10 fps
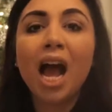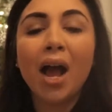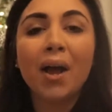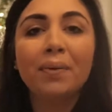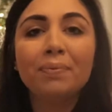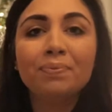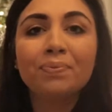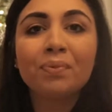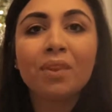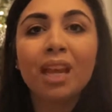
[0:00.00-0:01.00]
Um,
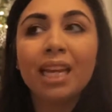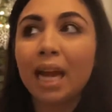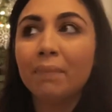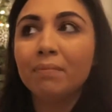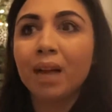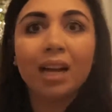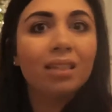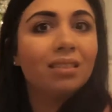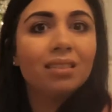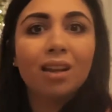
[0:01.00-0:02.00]
yeah,
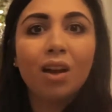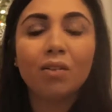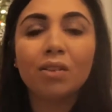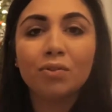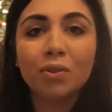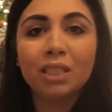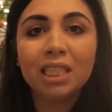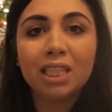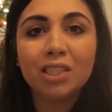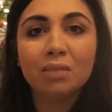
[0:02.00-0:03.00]
and I'll look forward to
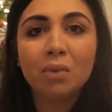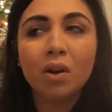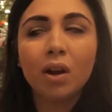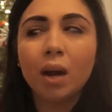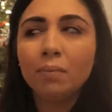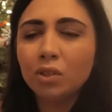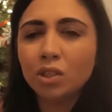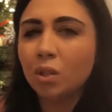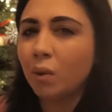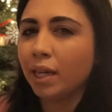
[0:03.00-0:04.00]
seeing you tomorrow. I'm not
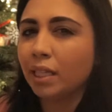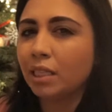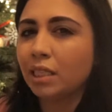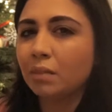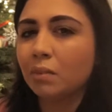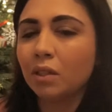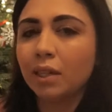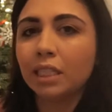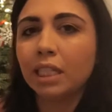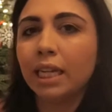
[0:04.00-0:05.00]
sure what I'm going to do tomorrow
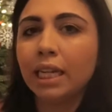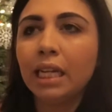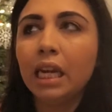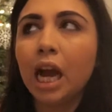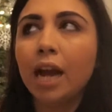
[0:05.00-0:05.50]
actually.